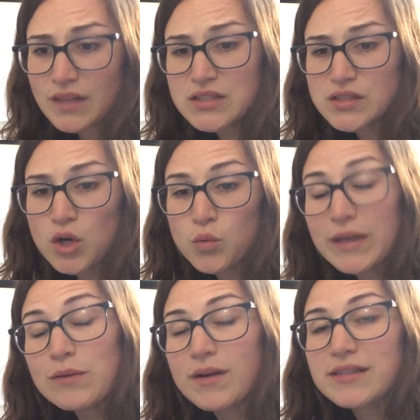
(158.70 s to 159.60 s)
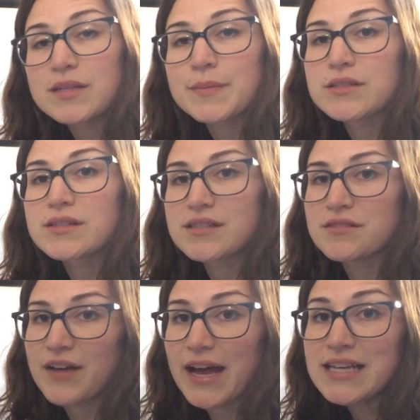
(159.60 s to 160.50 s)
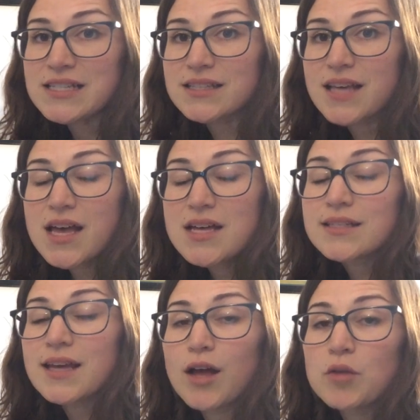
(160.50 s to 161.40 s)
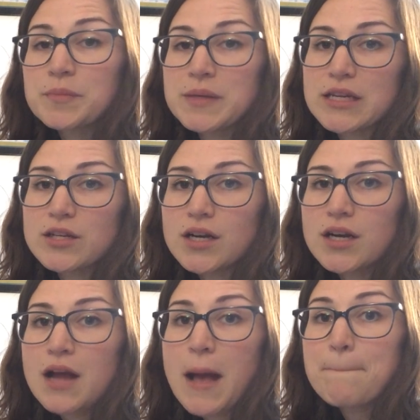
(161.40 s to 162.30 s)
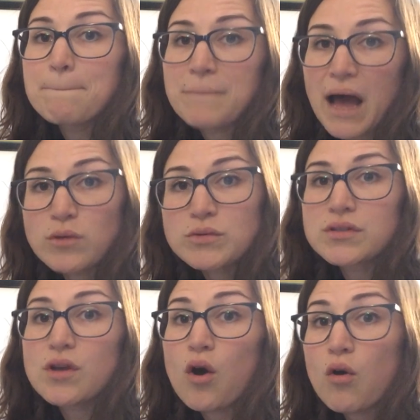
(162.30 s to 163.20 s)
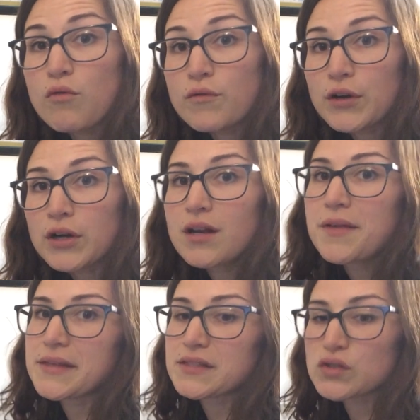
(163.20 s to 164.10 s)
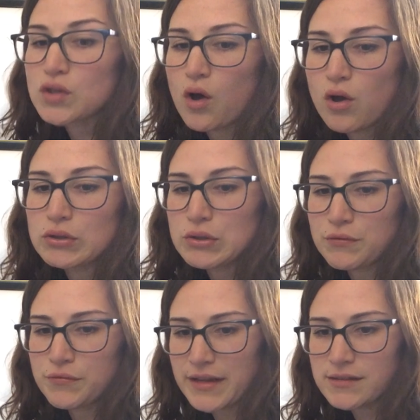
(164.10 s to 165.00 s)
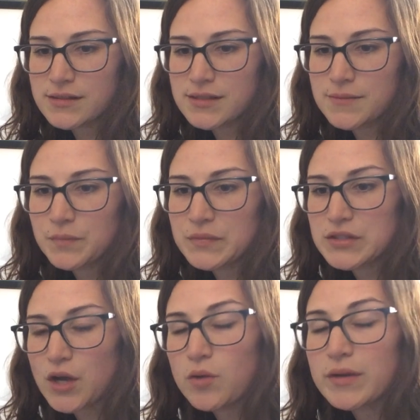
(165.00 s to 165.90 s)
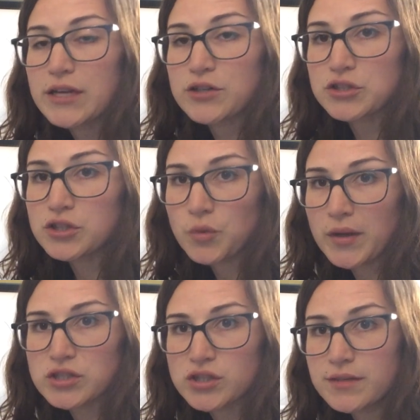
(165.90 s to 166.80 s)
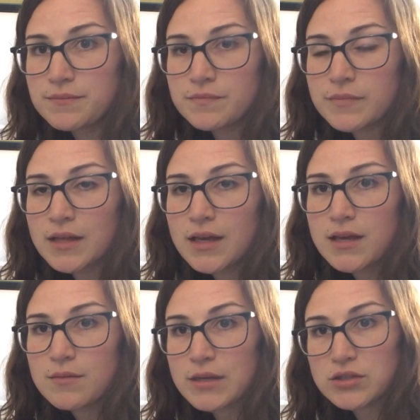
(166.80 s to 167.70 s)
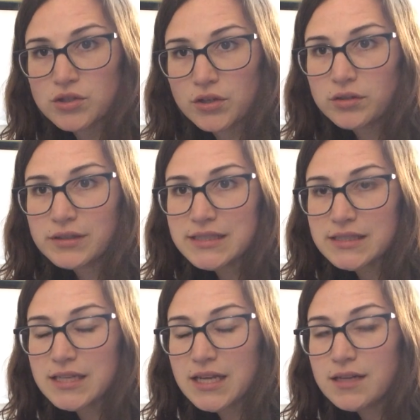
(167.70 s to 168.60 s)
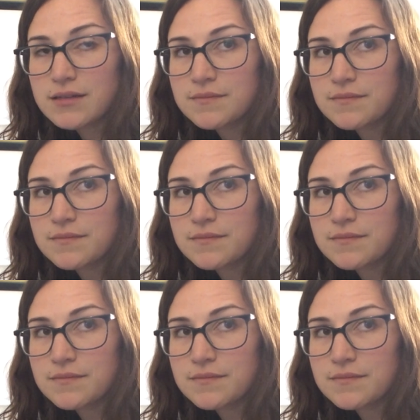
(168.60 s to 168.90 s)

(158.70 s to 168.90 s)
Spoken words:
So we want to build a device to help Peter bounce over this tall new fence. So here's your question. Make sure you're listening.